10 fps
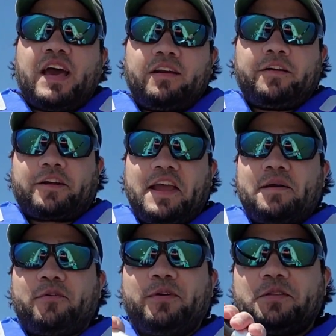I had another
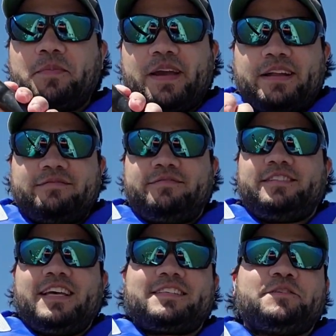camera with me, I'd
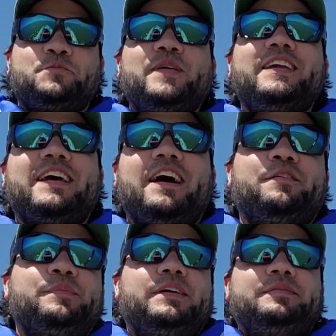test the speed
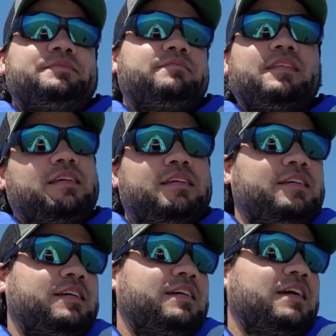out, but
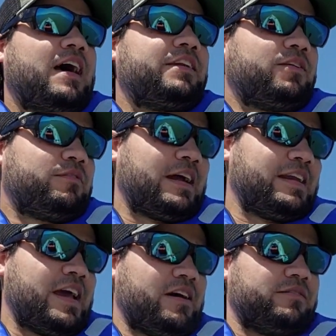I don't right
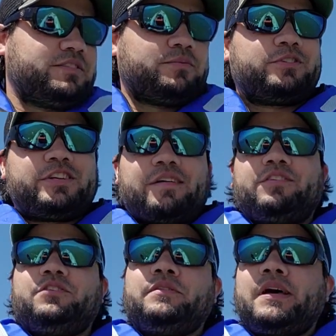now, so we'll just have
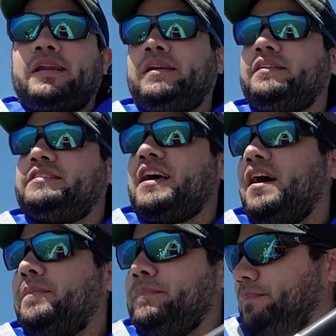to do that another
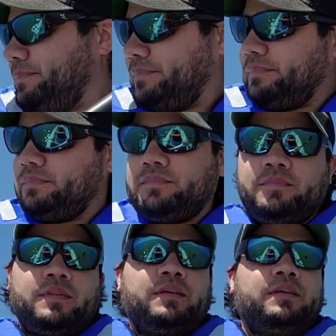time.
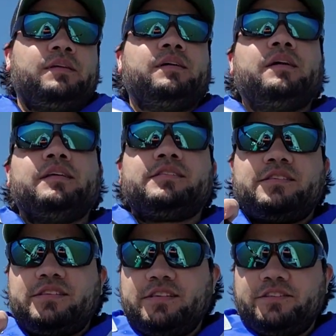This
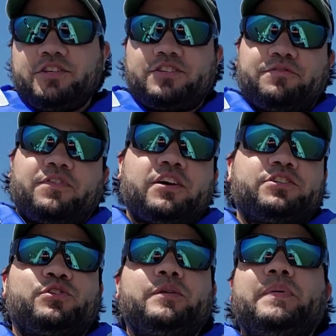is just the
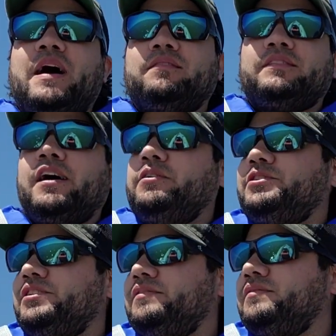first trip out in the
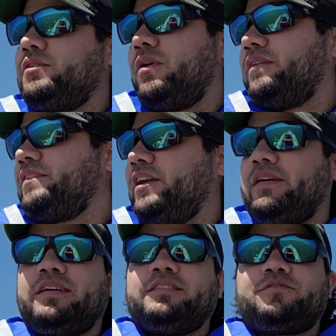ocean, or, you know,
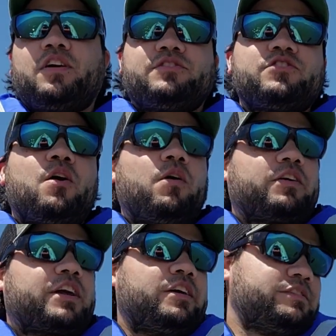as far as
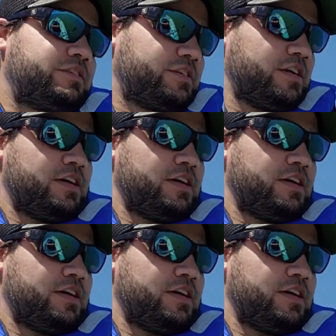saltwater goes.